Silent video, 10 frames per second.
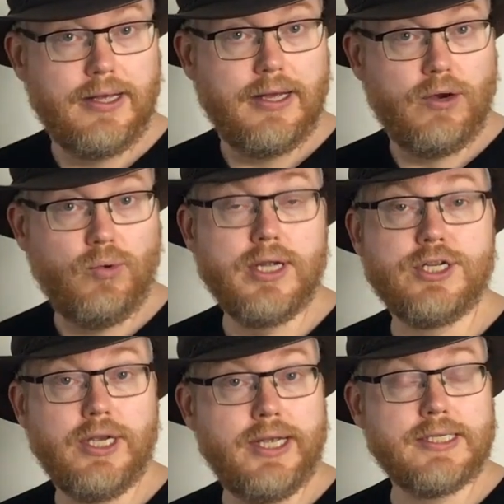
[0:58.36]

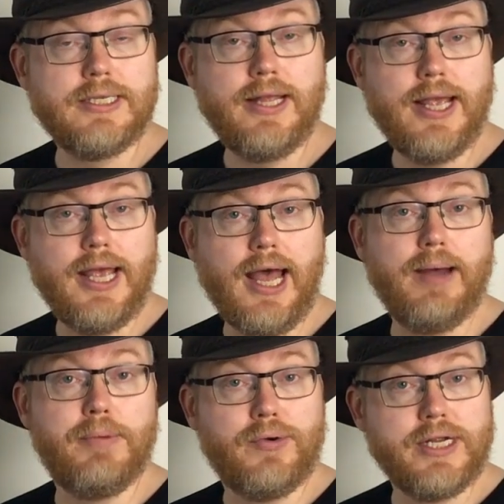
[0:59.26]
which is the
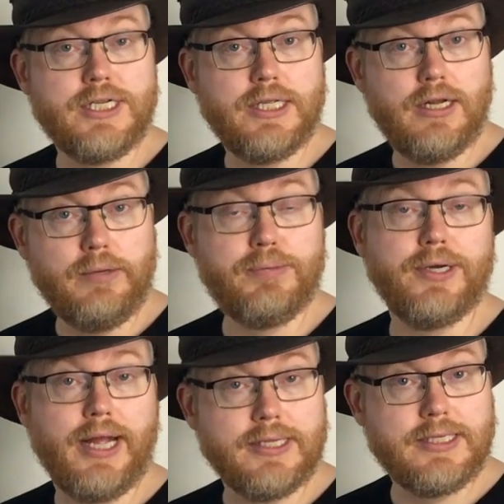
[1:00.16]
Aboriginal
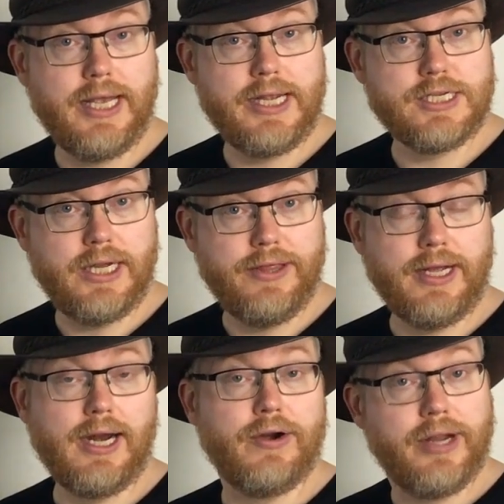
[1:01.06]
pronunciation, the
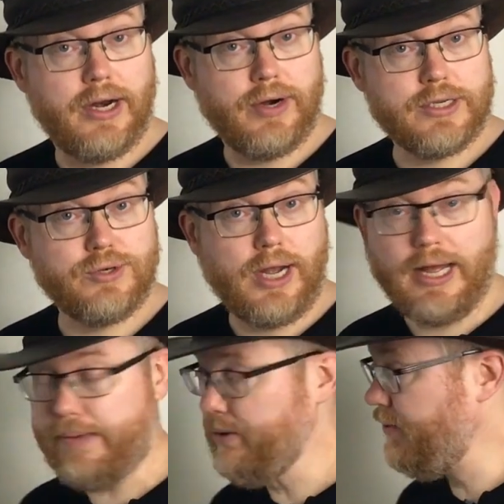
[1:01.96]
Kariera
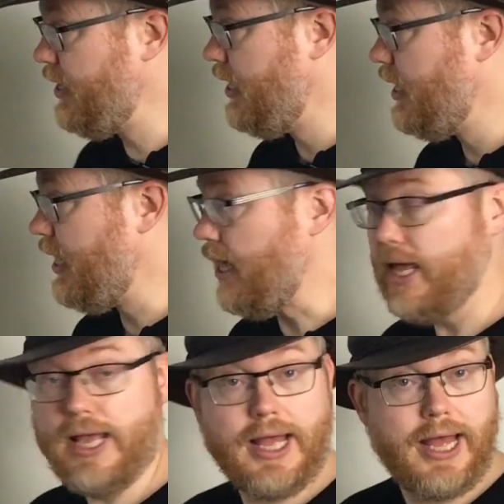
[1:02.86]
tribe,
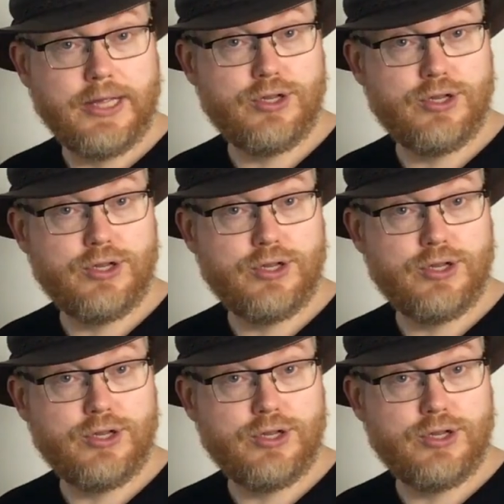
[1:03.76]
and